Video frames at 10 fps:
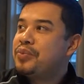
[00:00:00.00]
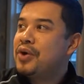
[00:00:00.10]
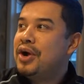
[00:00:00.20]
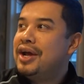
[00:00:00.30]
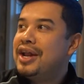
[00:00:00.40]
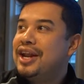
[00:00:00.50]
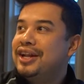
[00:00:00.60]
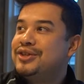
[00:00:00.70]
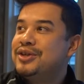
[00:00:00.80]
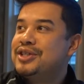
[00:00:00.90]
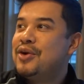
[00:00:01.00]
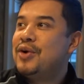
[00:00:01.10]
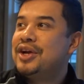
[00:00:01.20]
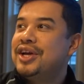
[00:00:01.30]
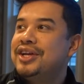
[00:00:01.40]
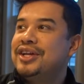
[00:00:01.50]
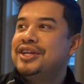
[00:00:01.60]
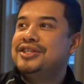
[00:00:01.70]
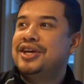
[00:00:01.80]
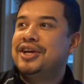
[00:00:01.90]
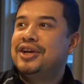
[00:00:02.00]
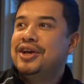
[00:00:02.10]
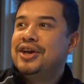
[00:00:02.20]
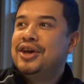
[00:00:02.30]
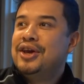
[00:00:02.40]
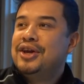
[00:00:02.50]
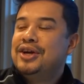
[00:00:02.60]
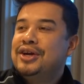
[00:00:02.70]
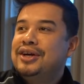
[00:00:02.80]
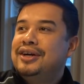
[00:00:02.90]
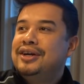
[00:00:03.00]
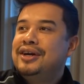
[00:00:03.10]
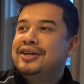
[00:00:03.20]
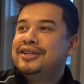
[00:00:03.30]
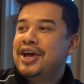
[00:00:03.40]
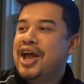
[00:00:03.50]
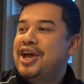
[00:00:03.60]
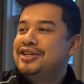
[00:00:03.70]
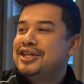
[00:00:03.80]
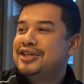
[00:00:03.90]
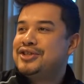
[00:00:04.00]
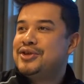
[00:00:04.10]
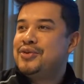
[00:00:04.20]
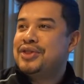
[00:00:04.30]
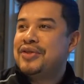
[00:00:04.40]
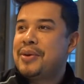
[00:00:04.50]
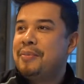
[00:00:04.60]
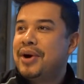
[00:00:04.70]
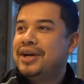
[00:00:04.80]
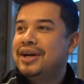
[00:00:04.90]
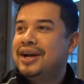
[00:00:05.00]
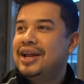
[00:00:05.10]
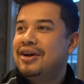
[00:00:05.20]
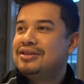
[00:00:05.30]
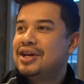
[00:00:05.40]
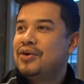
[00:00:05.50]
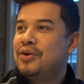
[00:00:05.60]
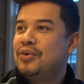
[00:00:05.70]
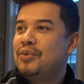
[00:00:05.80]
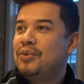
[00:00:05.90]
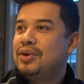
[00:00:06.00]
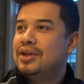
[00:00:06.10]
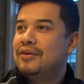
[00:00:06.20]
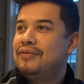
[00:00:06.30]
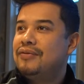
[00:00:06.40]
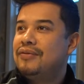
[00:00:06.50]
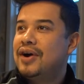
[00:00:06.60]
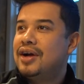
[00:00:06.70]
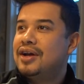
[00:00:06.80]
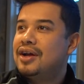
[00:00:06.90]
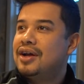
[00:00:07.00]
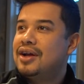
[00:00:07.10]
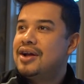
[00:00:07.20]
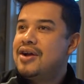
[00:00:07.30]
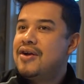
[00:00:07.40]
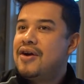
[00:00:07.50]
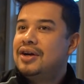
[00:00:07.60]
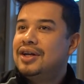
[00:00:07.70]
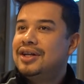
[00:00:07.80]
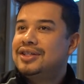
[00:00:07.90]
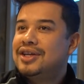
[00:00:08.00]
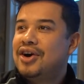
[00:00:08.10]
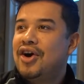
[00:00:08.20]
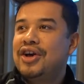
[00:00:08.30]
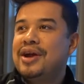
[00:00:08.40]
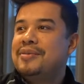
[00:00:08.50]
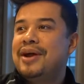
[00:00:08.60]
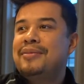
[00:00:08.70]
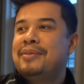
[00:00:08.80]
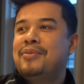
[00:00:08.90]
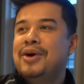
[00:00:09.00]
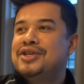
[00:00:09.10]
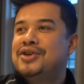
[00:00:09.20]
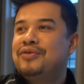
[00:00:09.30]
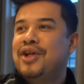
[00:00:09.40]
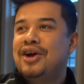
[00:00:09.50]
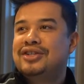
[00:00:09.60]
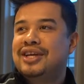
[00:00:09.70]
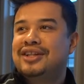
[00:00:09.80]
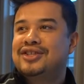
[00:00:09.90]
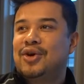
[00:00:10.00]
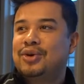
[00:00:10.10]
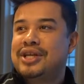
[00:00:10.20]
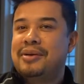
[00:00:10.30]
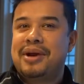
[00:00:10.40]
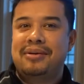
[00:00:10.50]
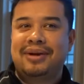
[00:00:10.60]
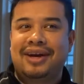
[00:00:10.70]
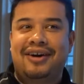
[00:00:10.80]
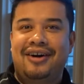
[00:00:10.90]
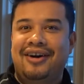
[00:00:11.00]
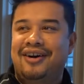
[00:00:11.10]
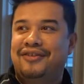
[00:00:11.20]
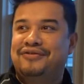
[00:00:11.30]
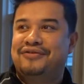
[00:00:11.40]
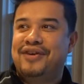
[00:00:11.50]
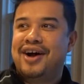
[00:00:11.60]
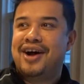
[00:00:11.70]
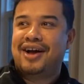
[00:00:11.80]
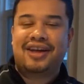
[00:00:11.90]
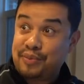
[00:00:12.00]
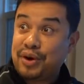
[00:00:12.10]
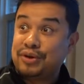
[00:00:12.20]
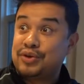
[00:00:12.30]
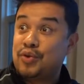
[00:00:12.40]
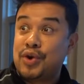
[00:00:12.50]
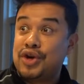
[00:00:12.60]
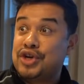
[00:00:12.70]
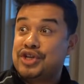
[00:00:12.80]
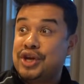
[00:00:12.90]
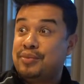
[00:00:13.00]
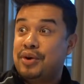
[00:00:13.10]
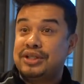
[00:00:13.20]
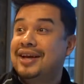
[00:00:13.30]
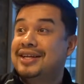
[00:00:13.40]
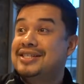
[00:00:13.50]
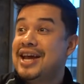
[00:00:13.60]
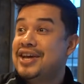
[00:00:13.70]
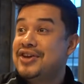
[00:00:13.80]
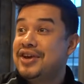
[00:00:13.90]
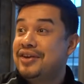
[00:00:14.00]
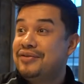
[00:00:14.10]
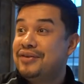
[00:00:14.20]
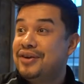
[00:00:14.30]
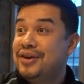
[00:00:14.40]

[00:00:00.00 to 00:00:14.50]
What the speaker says: Right? And as soon as I walk in, he's like, hey, is that the suit without the button? And I was like, what the fuck? And he's like, oh yeah, man, I've been watching your vlogs like this whole time. And I'm like, oh fuck. But it was a weird shit, bro. It was like executive.